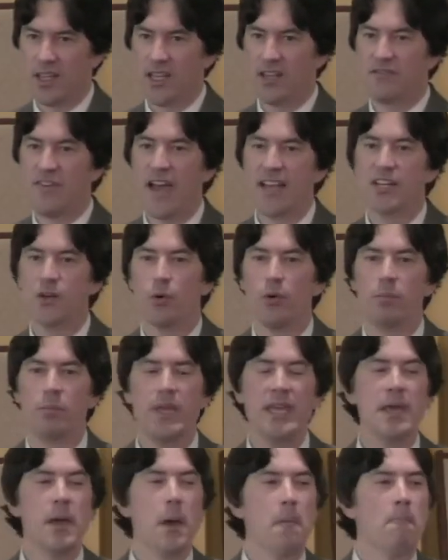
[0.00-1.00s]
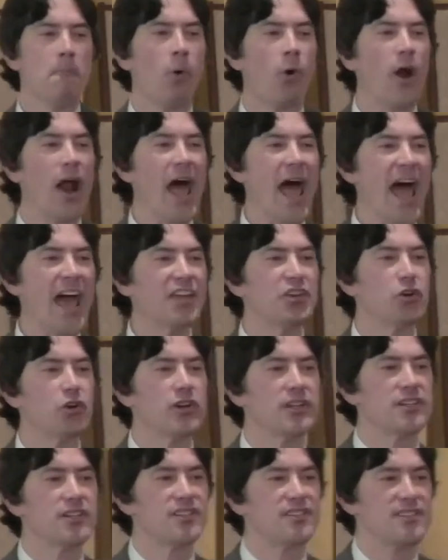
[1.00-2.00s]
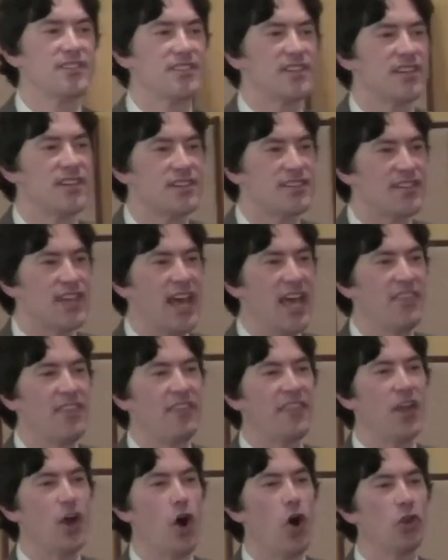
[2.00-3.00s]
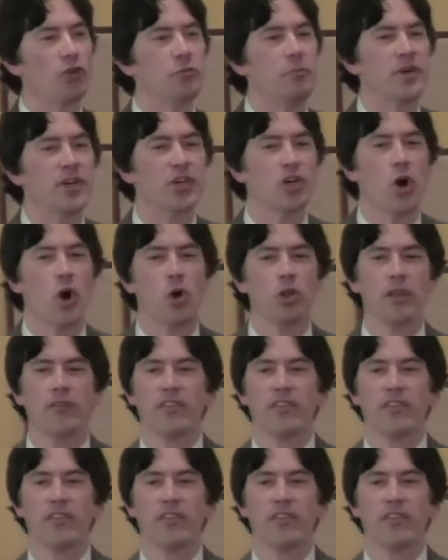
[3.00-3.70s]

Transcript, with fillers: In fact, it would be more accurate to say that the ultimate goal